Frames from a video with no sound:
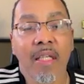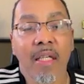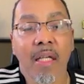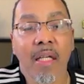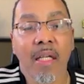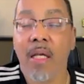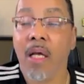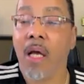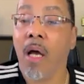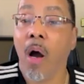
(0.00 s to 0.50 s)

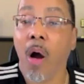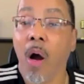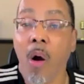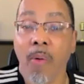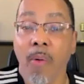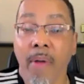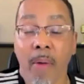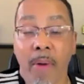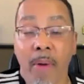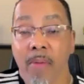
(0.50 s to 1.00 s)
And
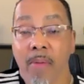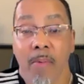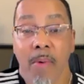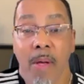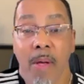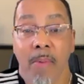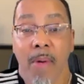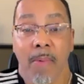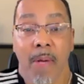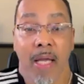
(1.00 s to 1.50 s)
okay,
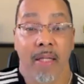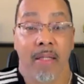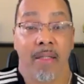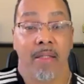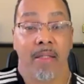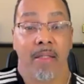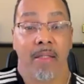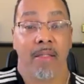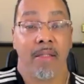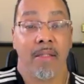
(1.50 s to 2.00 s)
wait.